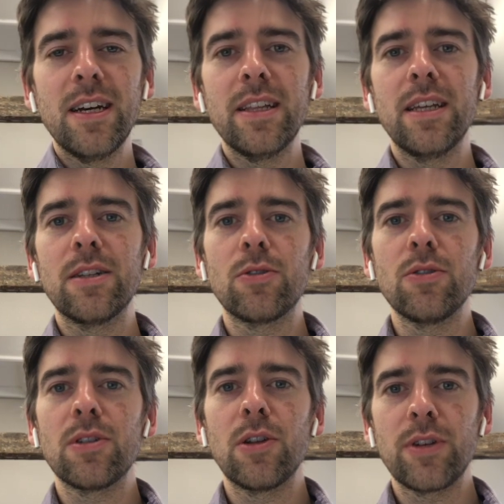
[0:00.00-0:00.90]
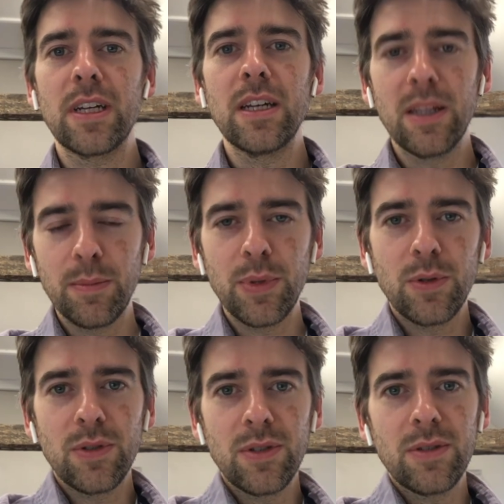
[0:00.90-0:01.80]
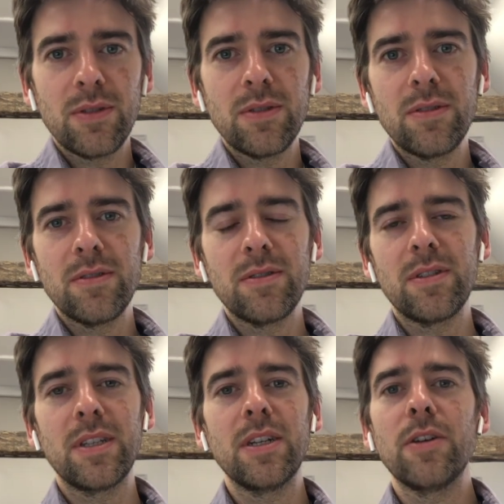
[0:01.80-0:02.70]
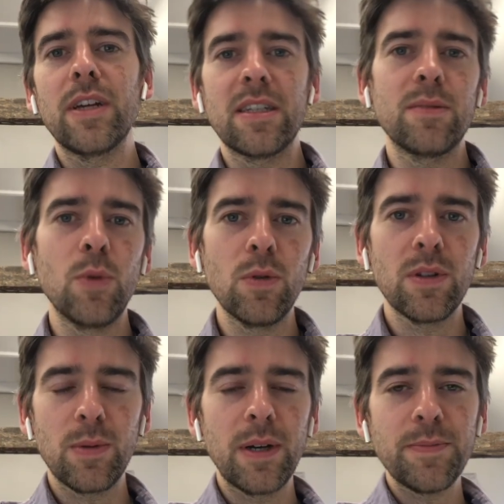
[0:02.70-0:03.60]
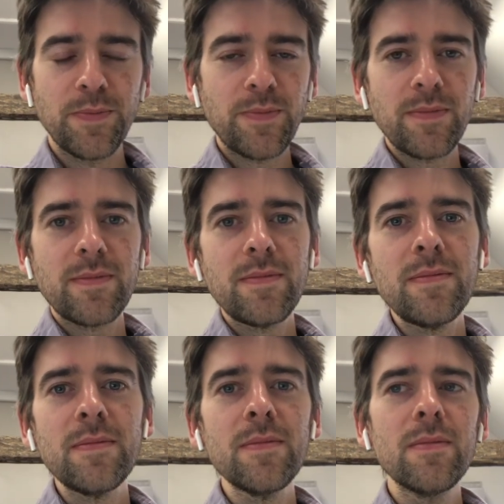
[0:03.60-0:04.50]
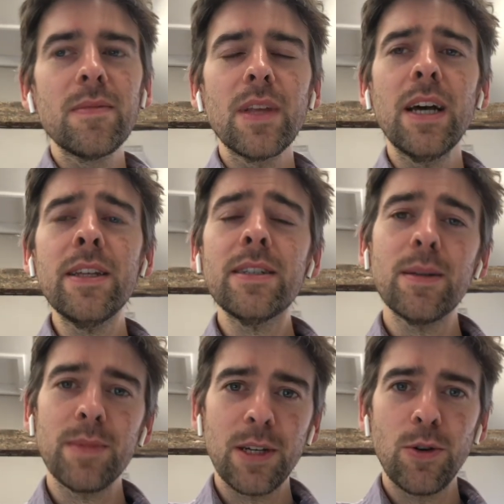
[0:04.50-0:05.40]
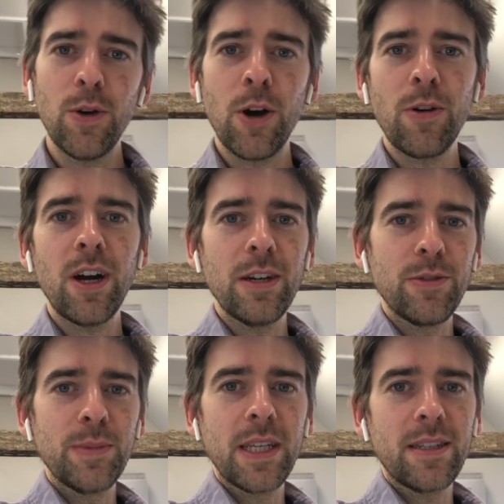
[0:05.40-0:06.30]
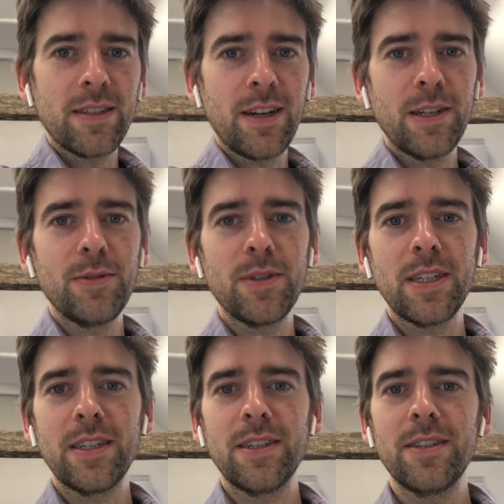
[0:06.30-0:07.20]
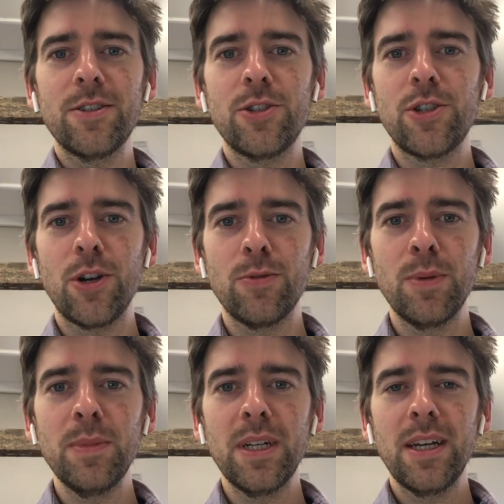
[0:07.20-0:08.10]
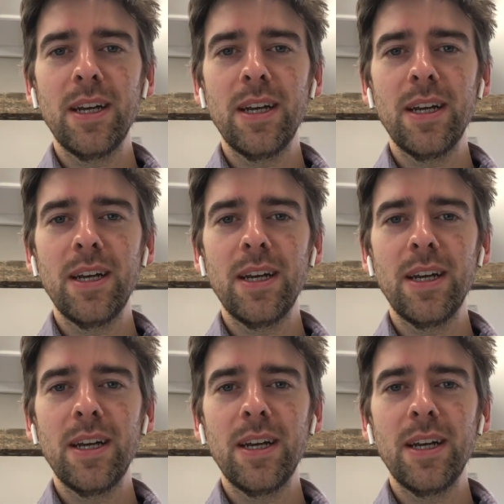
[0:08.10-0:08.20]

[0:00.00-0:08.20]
And then, of course, looking into the boot, that's small as well. And then something caught her eye from the other side of the showroom.